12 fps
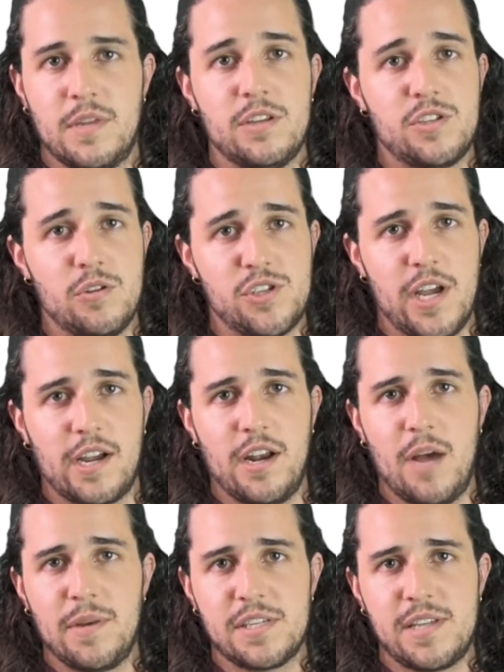
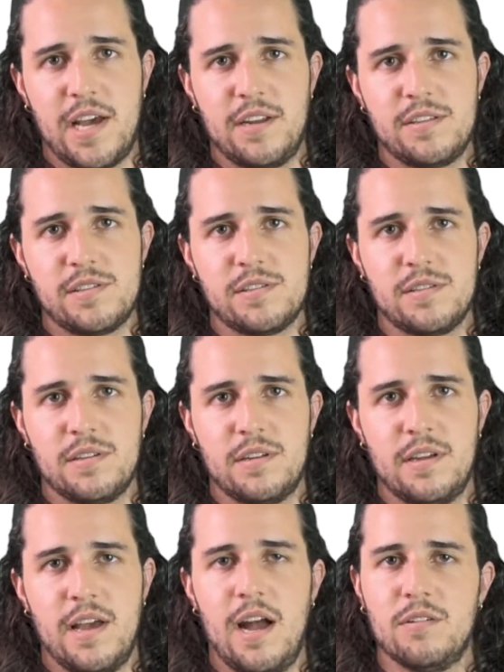socioeconomic status,
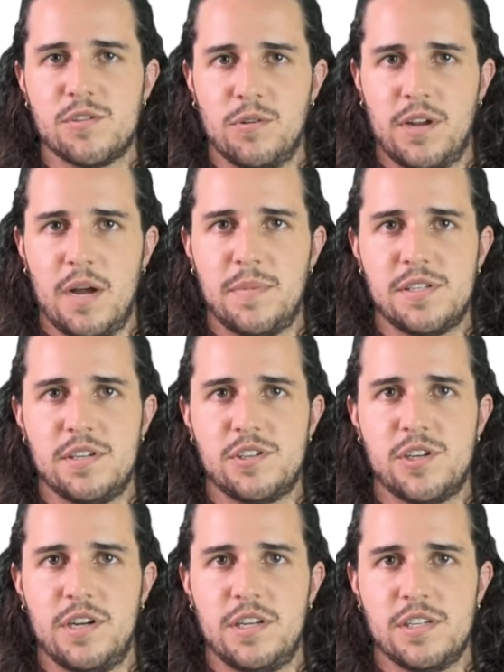household
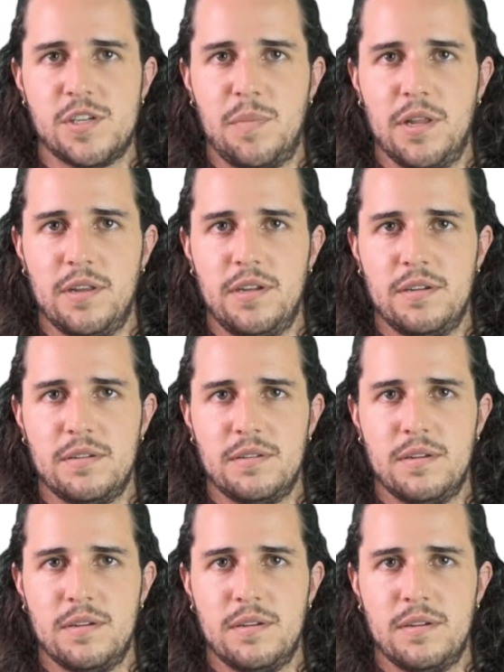composition and disability,